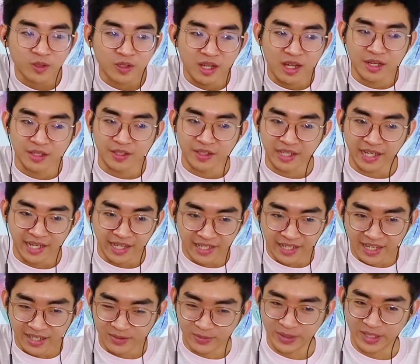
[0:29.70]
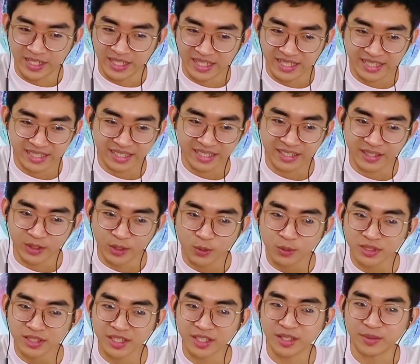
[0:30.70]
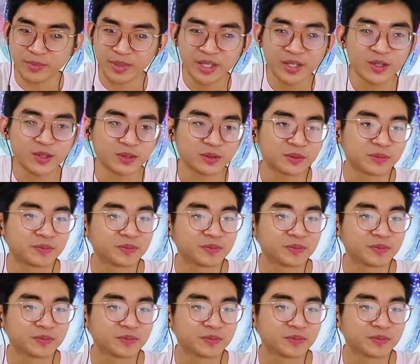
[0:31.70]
Oh, the guy I really like, he was in the video.